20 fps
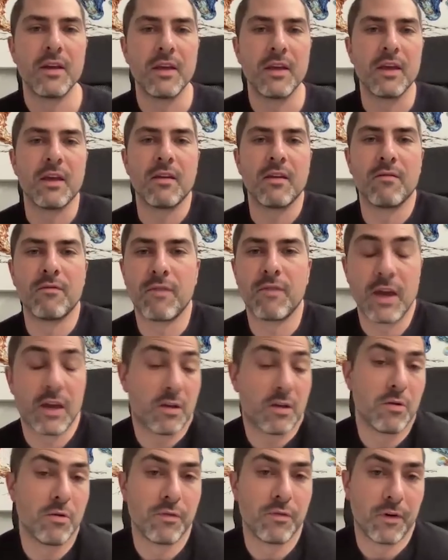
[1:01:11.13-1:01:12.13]
in
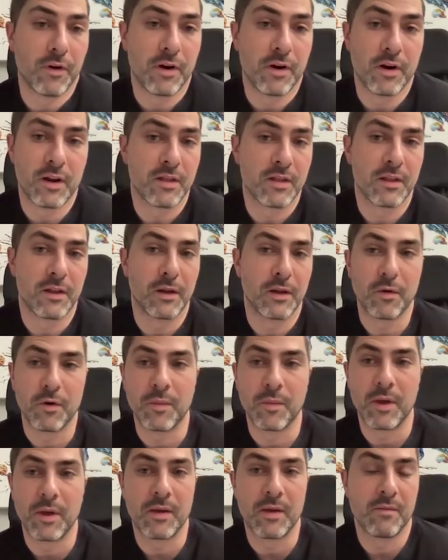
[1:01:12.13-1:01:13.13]
Vancouver and
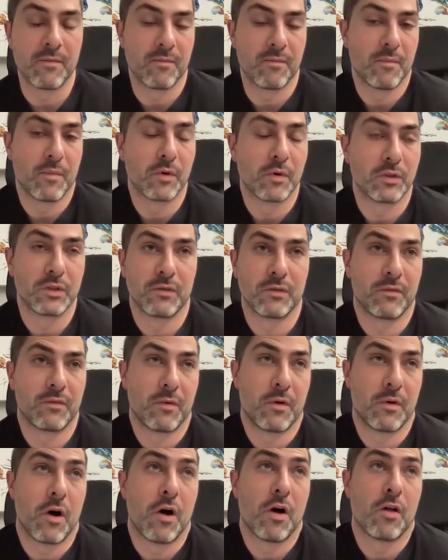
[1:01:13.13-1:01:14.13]
in most of
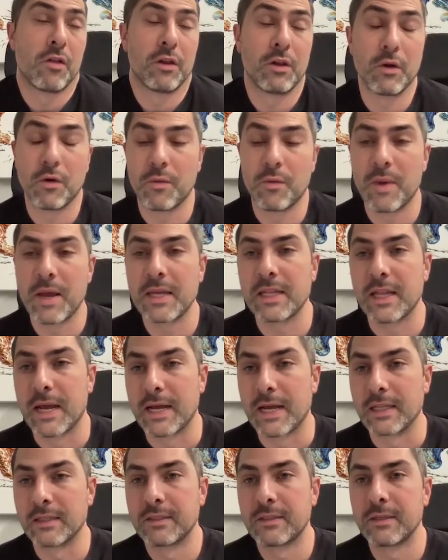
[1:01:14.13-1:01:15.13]
all the lower
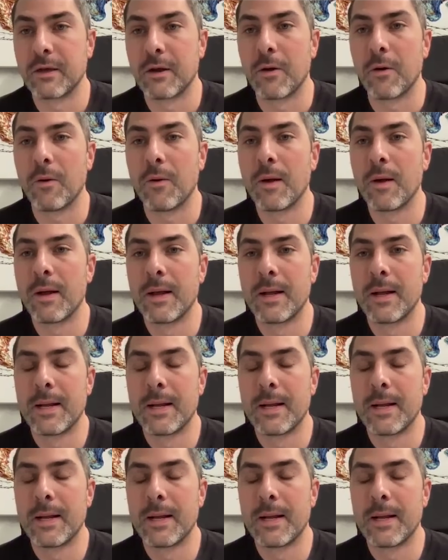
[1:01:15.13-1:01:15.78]
mainland. So